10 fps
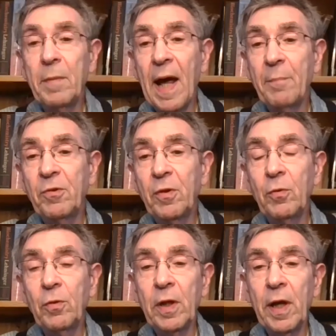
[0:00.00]

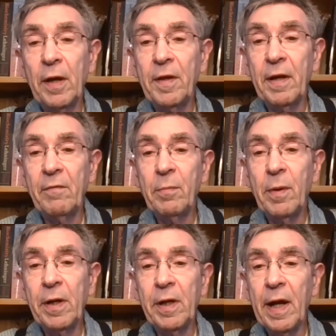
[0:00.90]
absolutely. I think
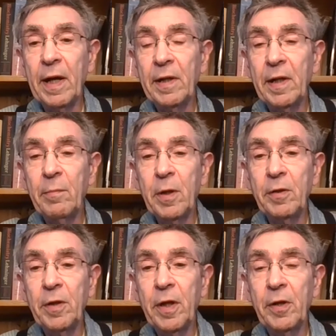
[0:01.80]
everybody in academia
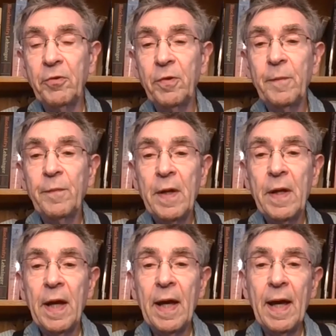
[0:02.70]
does.
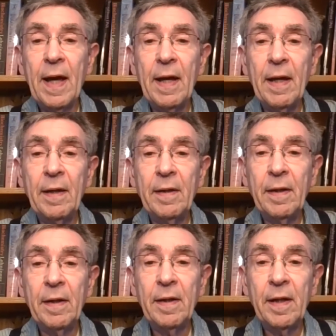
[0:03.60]
And,
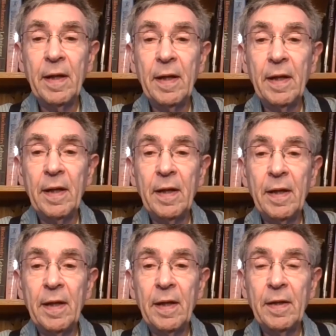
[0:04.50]

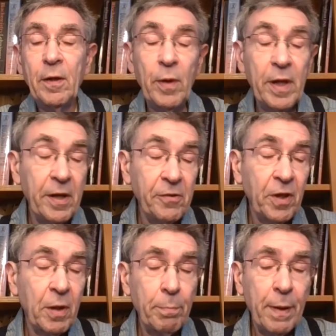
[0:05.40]
it is
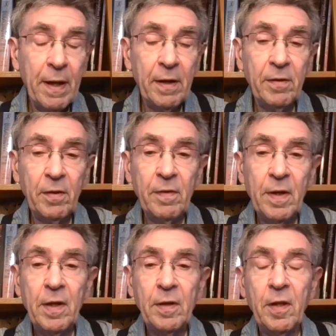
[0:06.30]
competitive
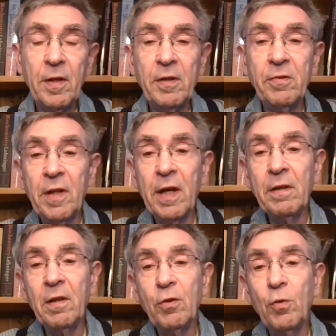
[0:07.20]
to the extent
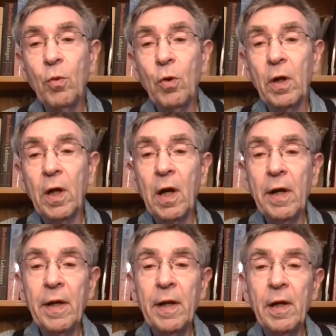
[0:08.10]
that you work
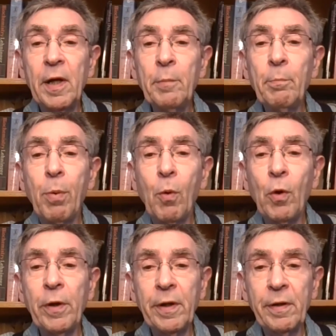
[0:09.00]
on
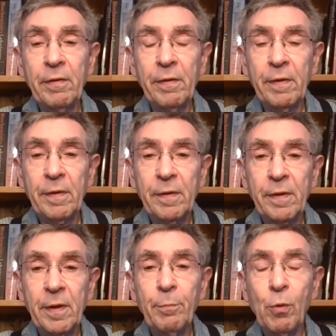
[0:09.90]
important
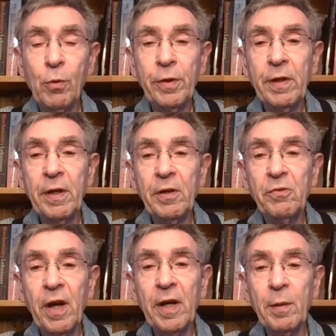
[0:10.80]
and
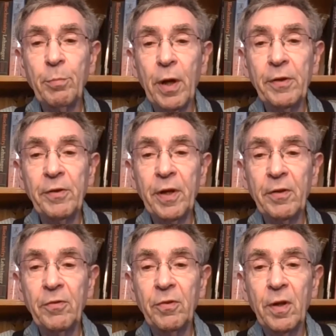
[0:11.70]
exciting projects.